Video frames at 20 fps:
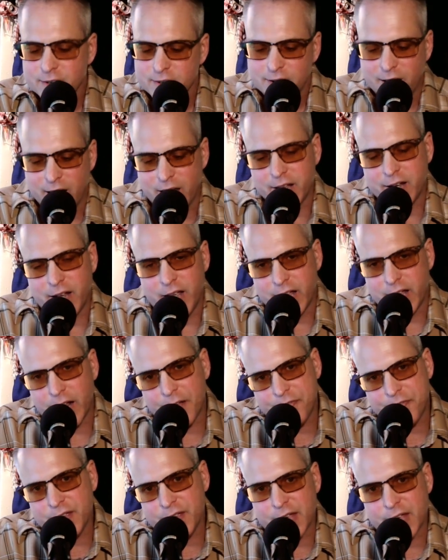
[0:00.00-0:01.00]
And I
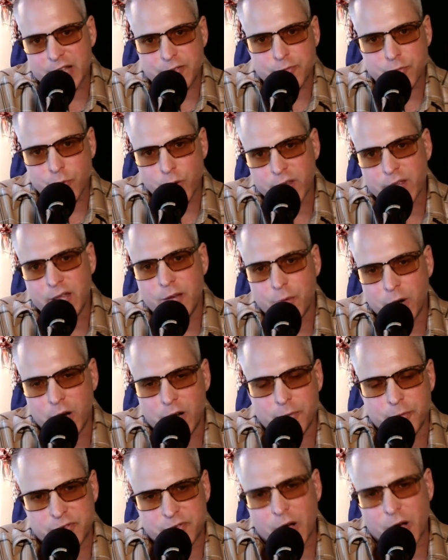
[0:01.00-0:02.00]
think that's really what it
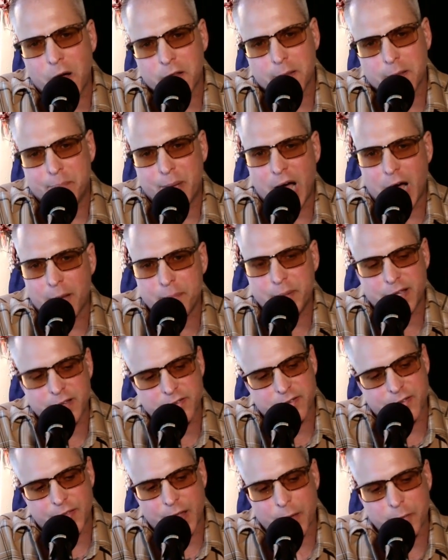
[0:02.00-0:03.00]
was all about, because
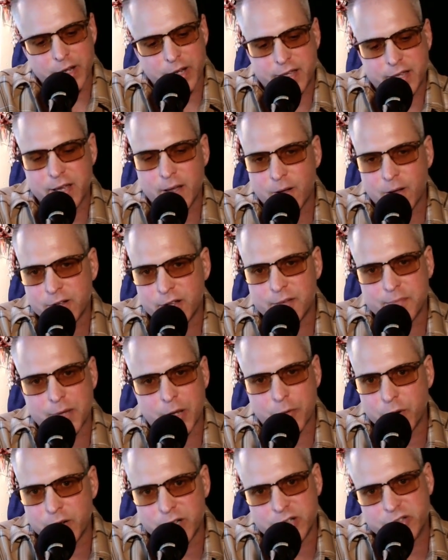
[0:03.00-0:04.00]
if they would have killed him, it
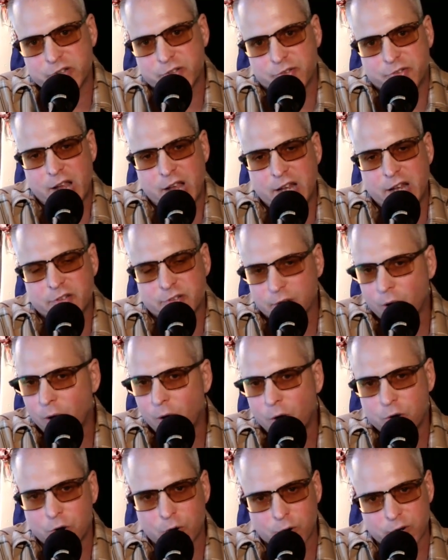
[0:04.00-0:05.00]
would have just changed the
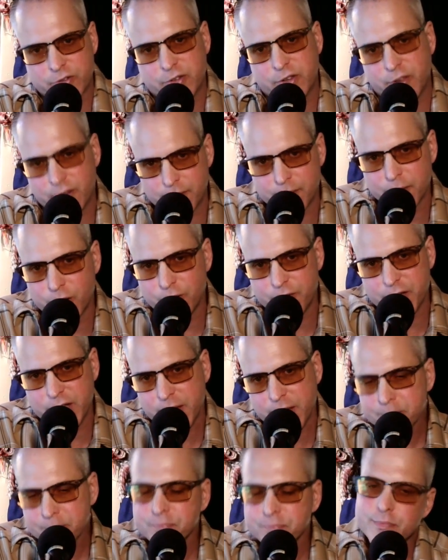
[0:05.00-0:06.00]
whole course of the movie,
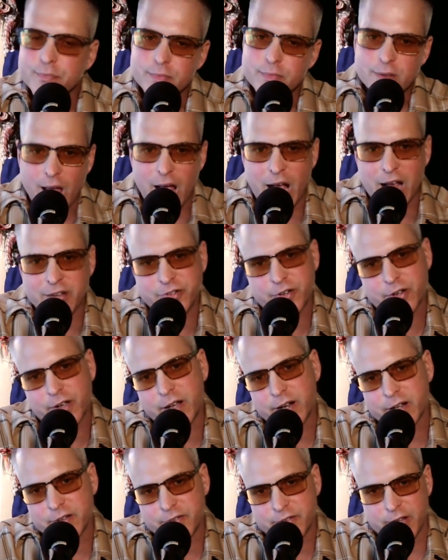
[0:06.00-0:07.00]
as you're going
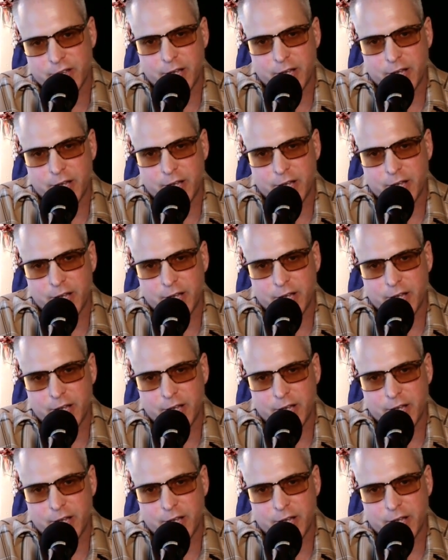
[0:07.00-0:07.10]
to see.